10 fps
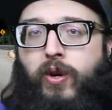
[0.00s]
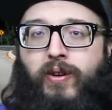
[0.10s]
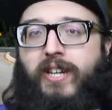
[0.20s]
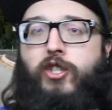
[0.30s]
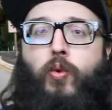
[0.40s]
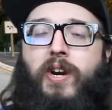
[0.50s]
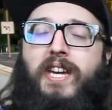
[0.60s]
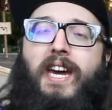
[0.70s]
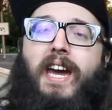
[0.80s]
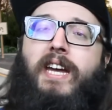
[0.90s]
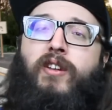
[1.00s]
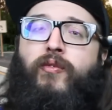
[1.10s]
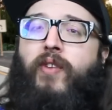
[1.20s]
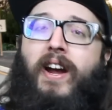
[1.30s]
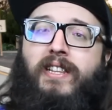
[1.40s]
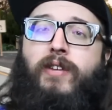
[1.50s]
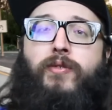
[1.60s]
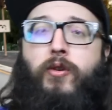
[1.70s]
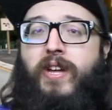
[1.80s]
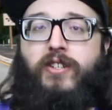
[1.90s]
when you hit 20K and you finally
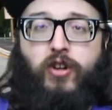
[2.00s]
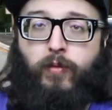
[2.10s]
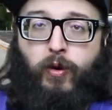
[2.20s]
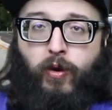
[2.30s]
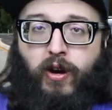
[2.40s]
throw that turbo